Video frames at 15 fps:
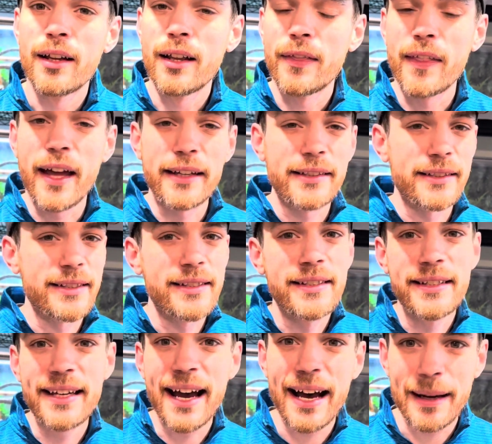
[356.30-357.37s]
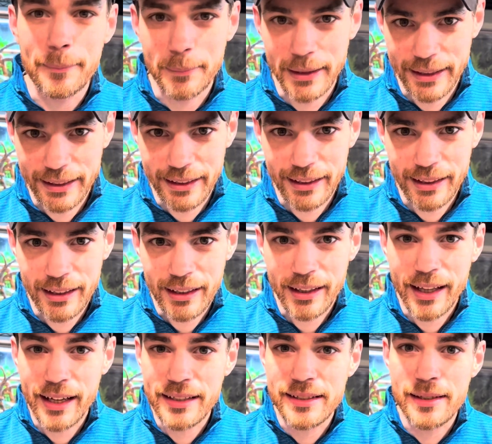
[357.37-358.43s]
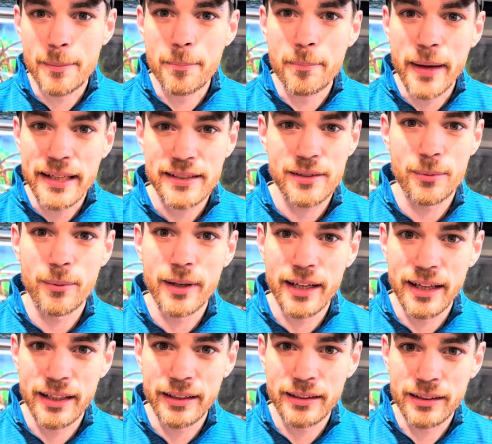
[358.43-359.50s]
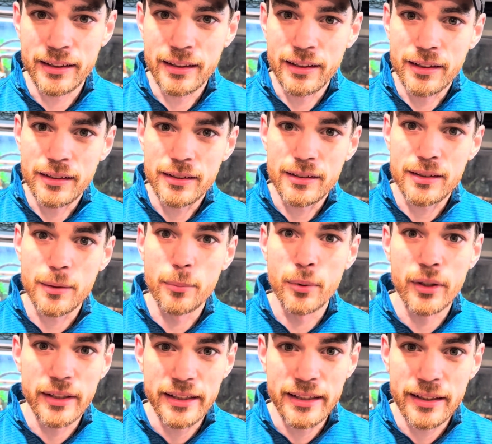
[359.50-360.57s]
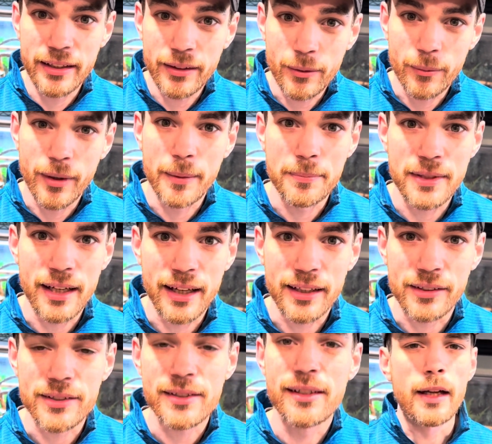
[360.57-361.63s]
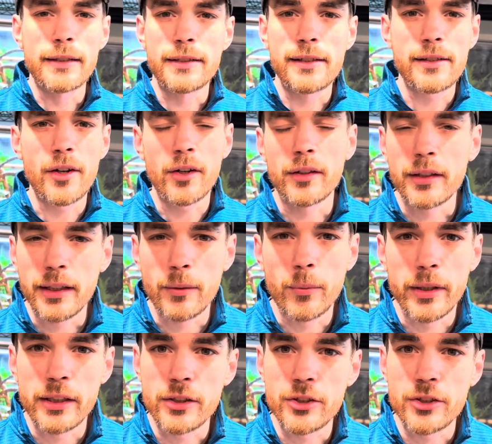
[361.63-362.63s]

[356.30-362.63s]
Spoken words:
That does not mean that is the best way to breed reptiles. And certainly when you're